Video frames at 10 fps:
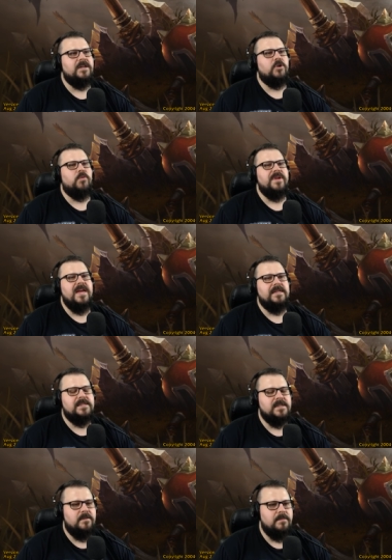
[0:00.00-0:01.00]
create
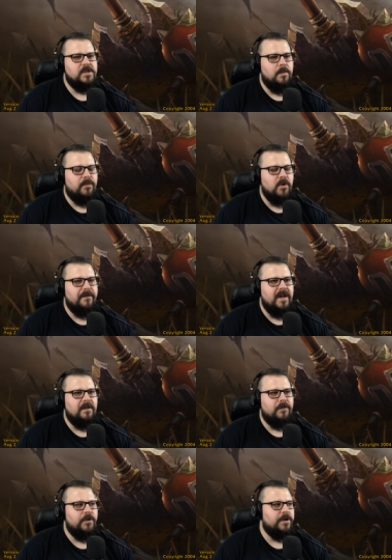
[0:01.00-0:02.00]
some, some profile
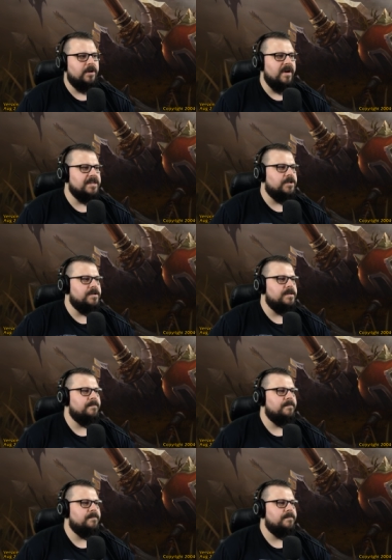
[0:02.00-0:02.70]
for your characters.